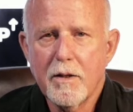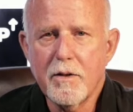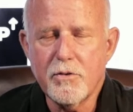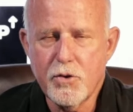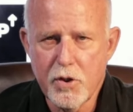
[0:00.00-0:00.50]

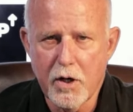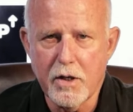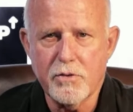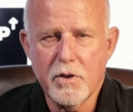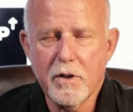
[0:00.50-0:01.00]
The
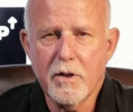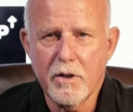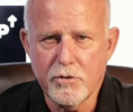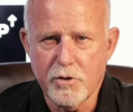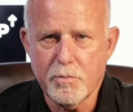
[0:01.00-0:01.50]
church
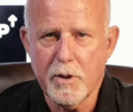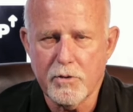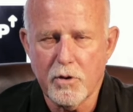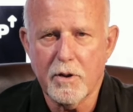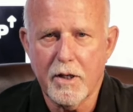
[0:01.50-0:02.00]
is the
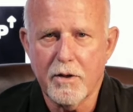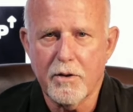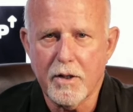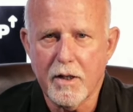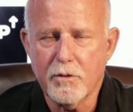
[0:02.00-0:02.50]
spiritual leader of
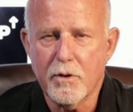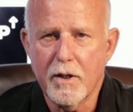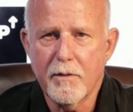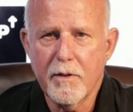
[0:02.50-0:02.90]
the country.